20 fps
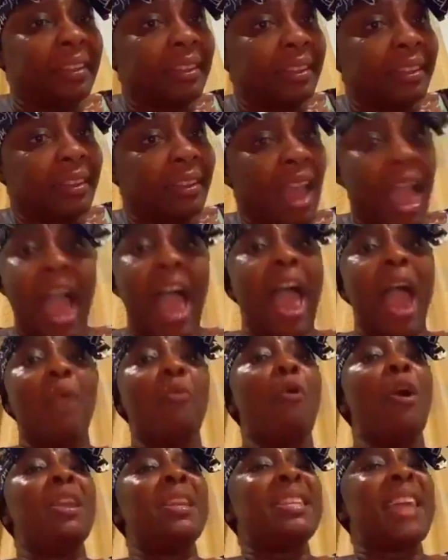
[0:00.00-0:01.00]
I, I
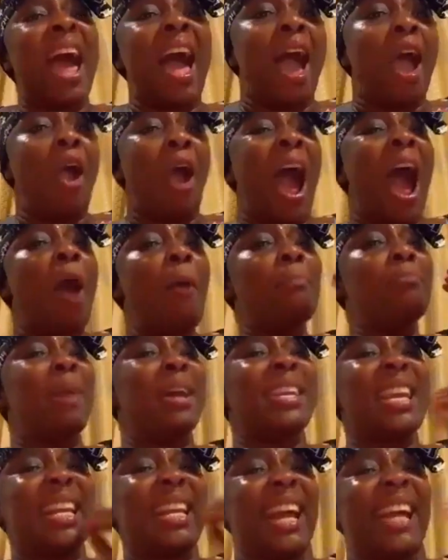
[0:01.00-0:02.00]
wonder how
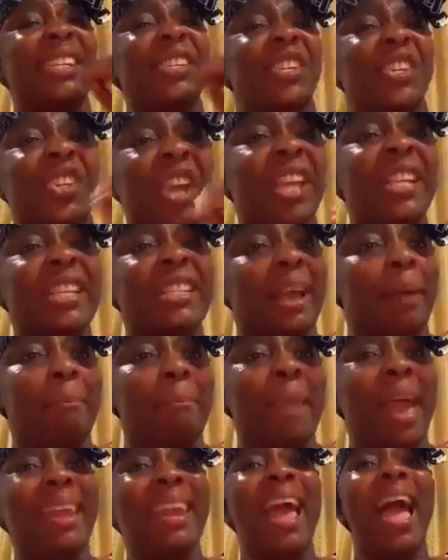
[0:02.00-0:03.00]
money can change some men,